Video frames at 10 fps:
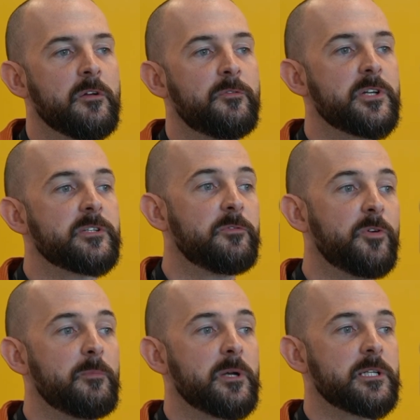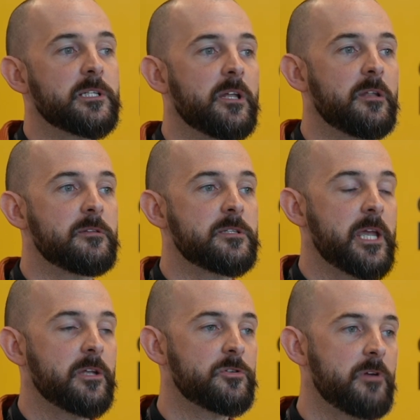First and foremost, it's going to
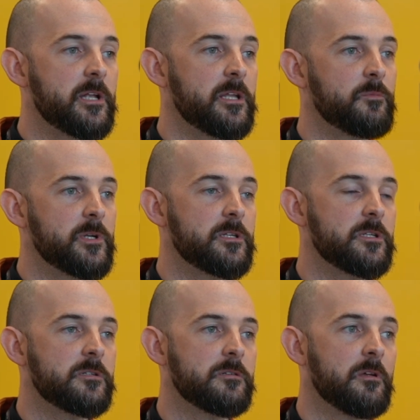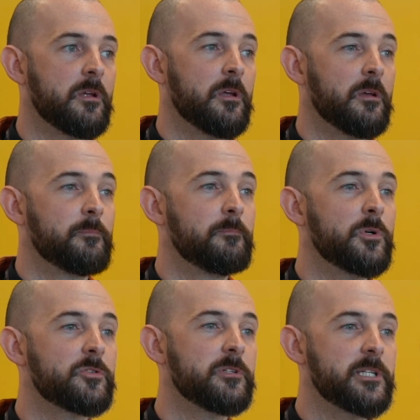take training which is
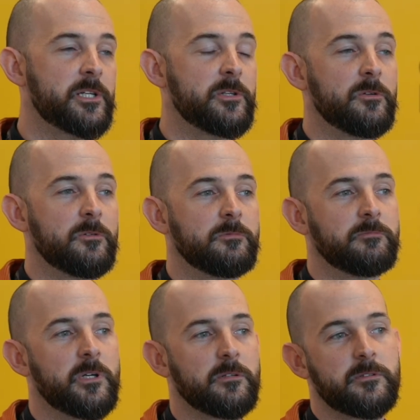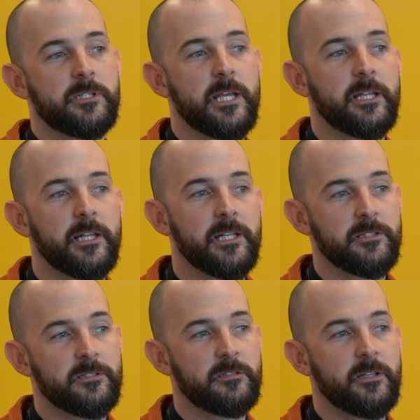more traditional, not to say that
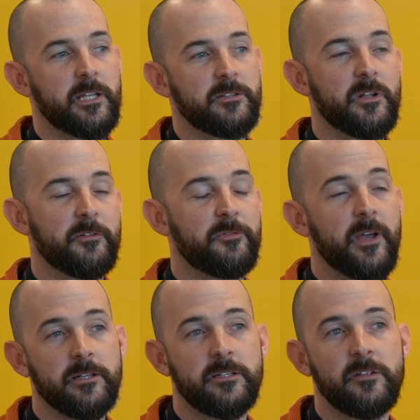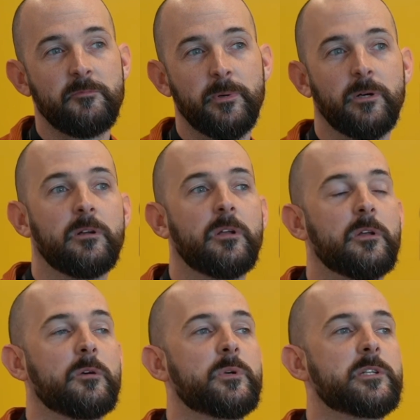it's not effective, but
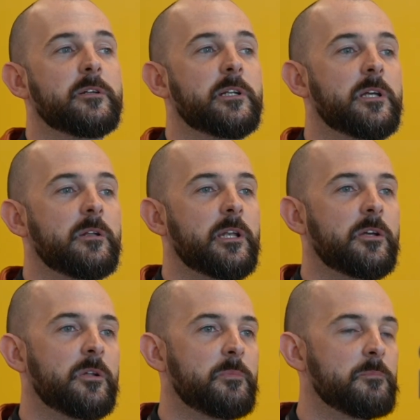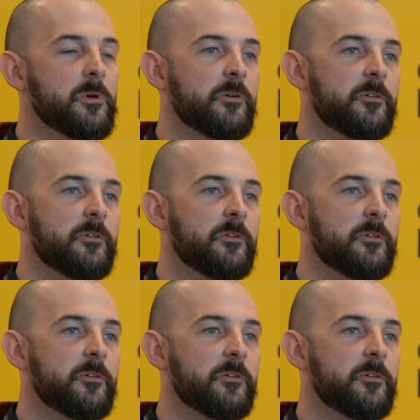we certainly know that it could be more